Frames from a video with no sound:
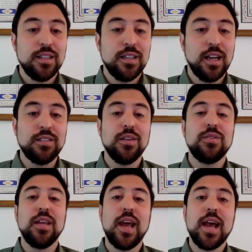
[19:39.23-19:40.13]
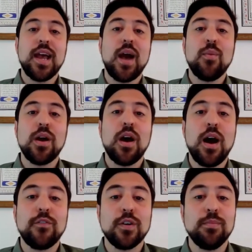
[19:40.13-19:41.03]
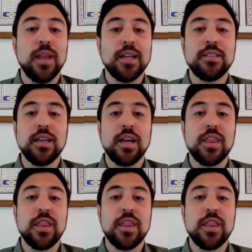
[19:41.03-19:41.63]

And so today, I want to offer a blessing